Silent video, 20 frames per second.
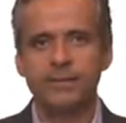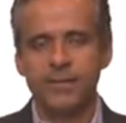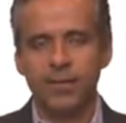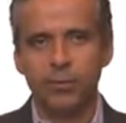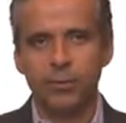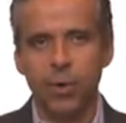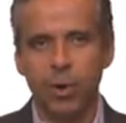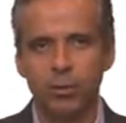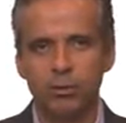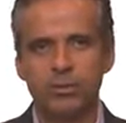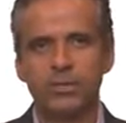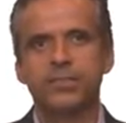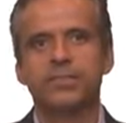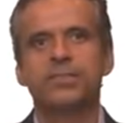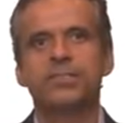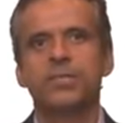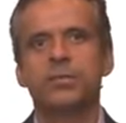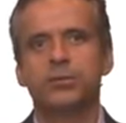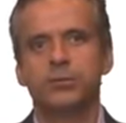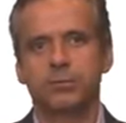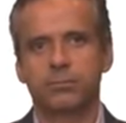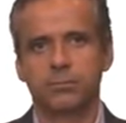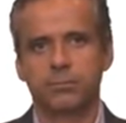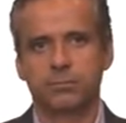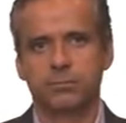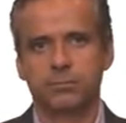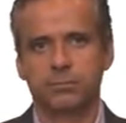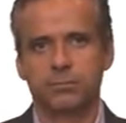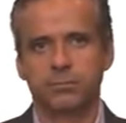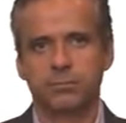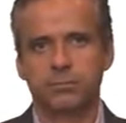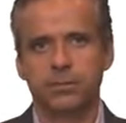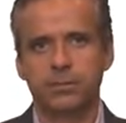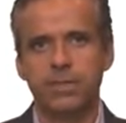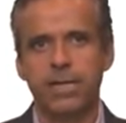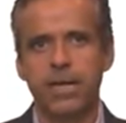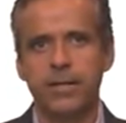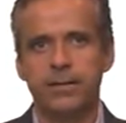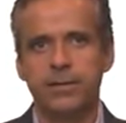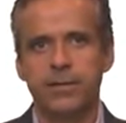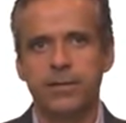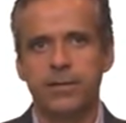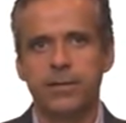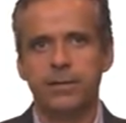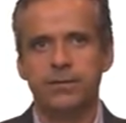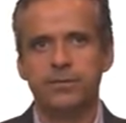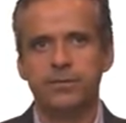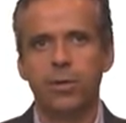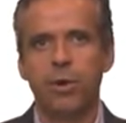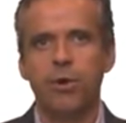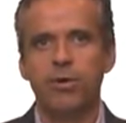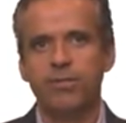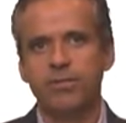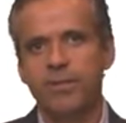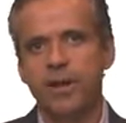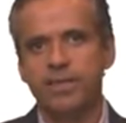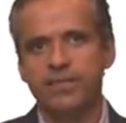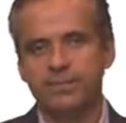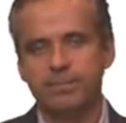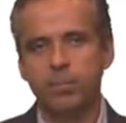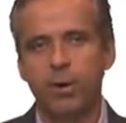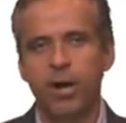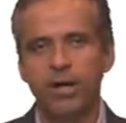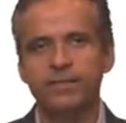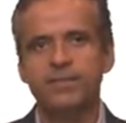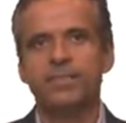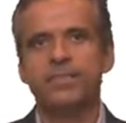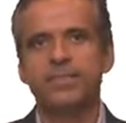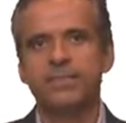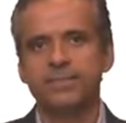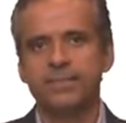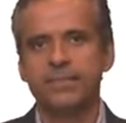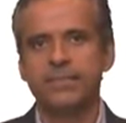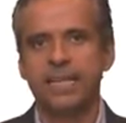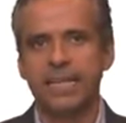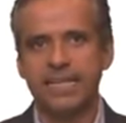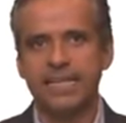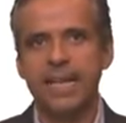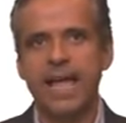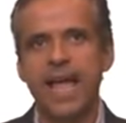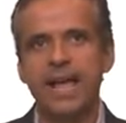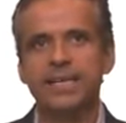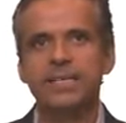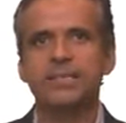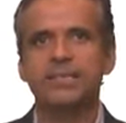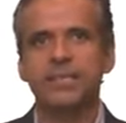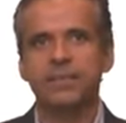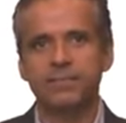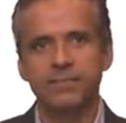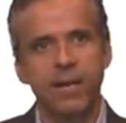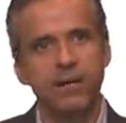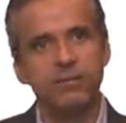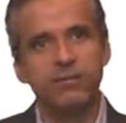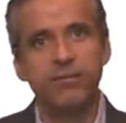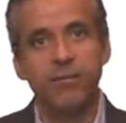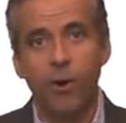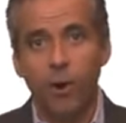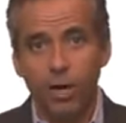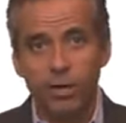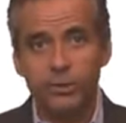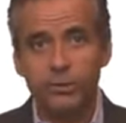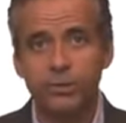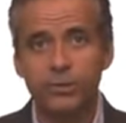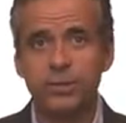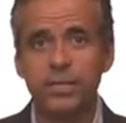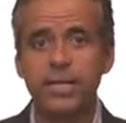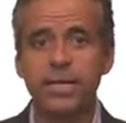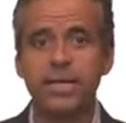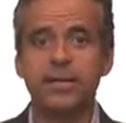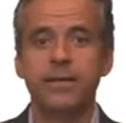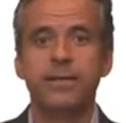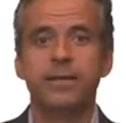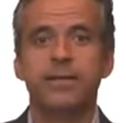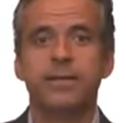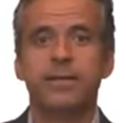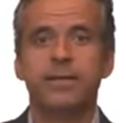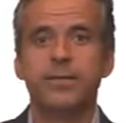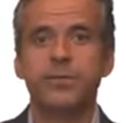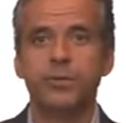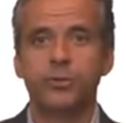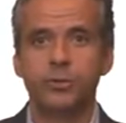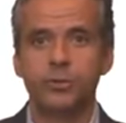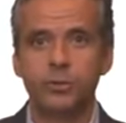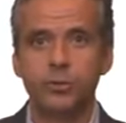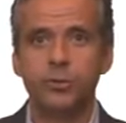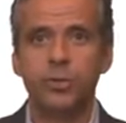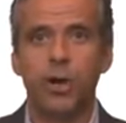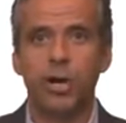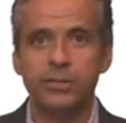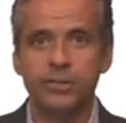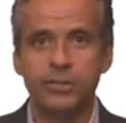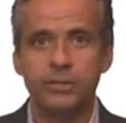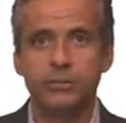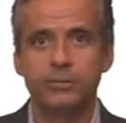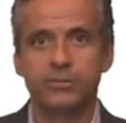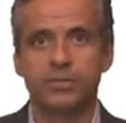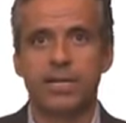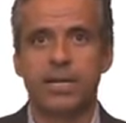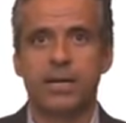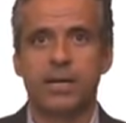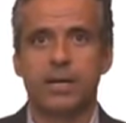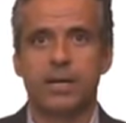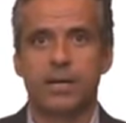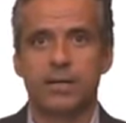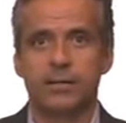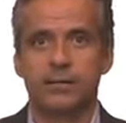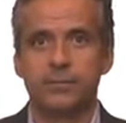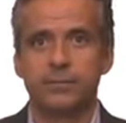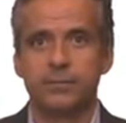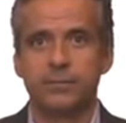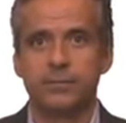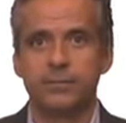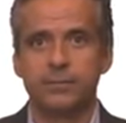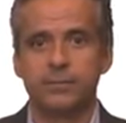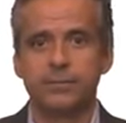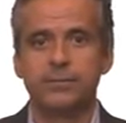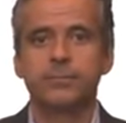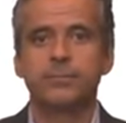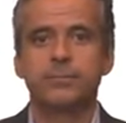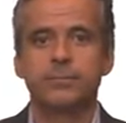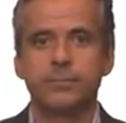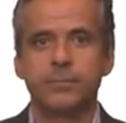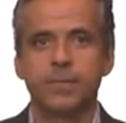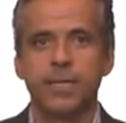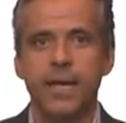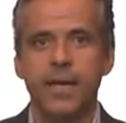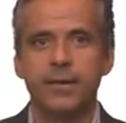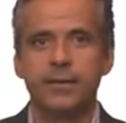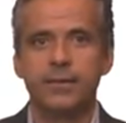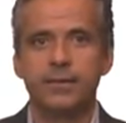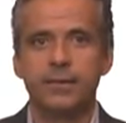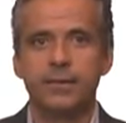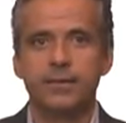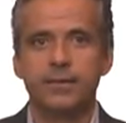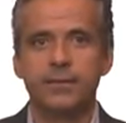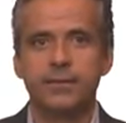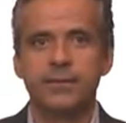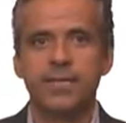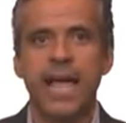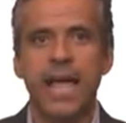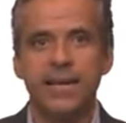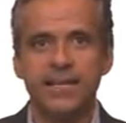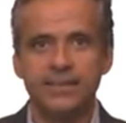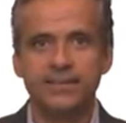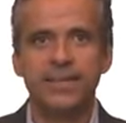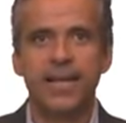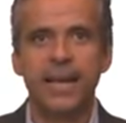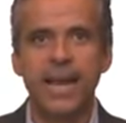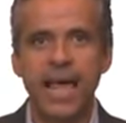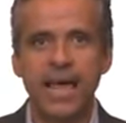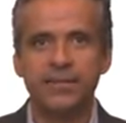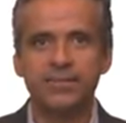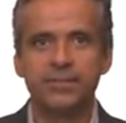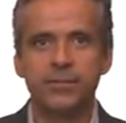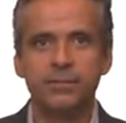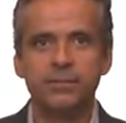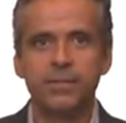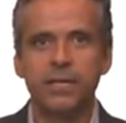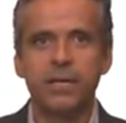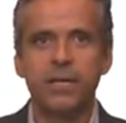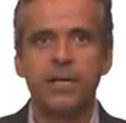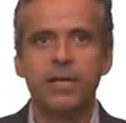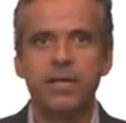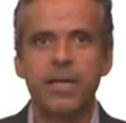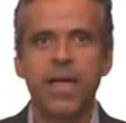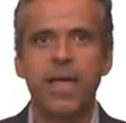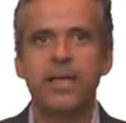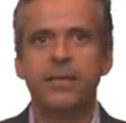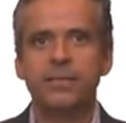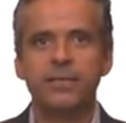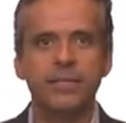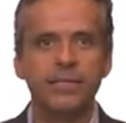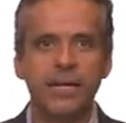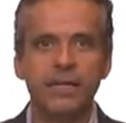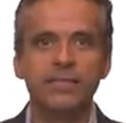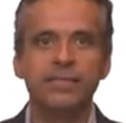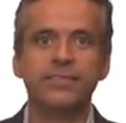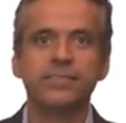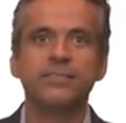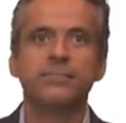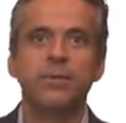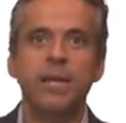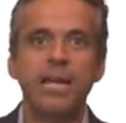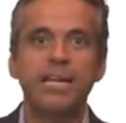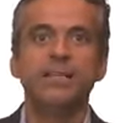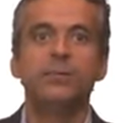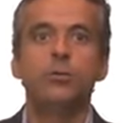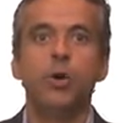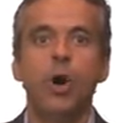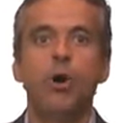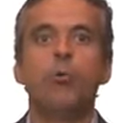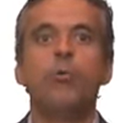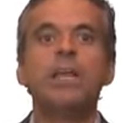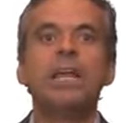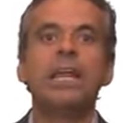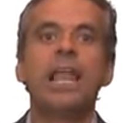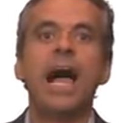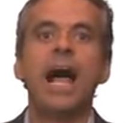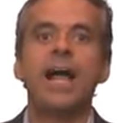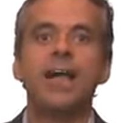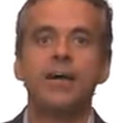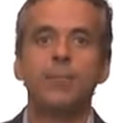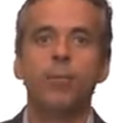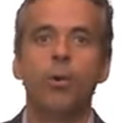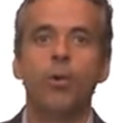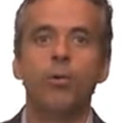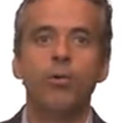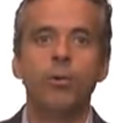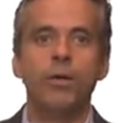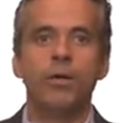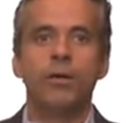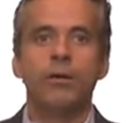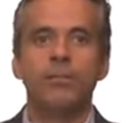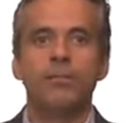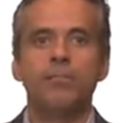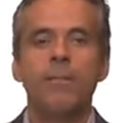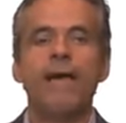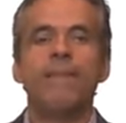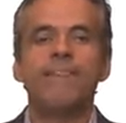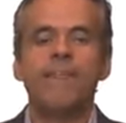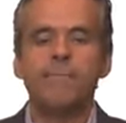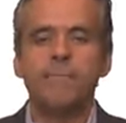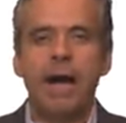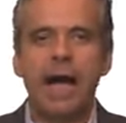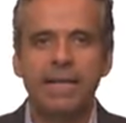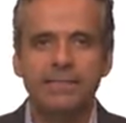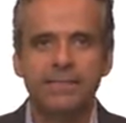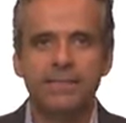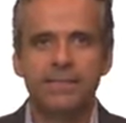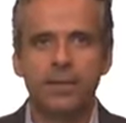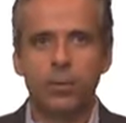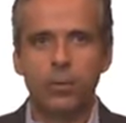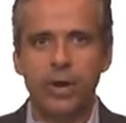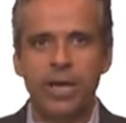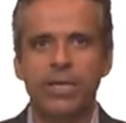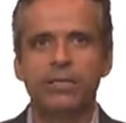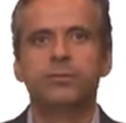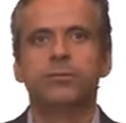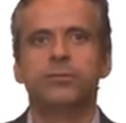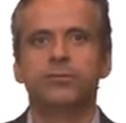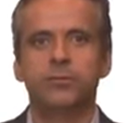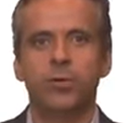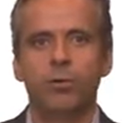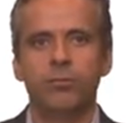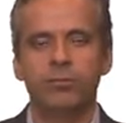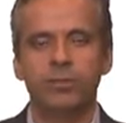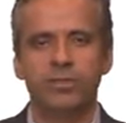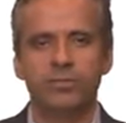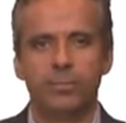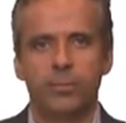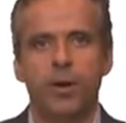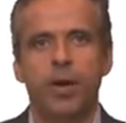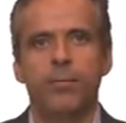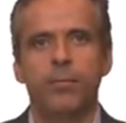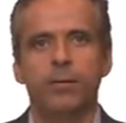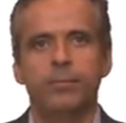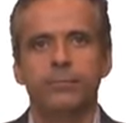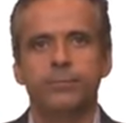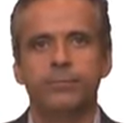the wrong decision. Okay? So if there is positive and then negative, unfortunately, you should not use IRR. Okay? That is the lesson, and there is really no reliable mathematical way to solve this problem.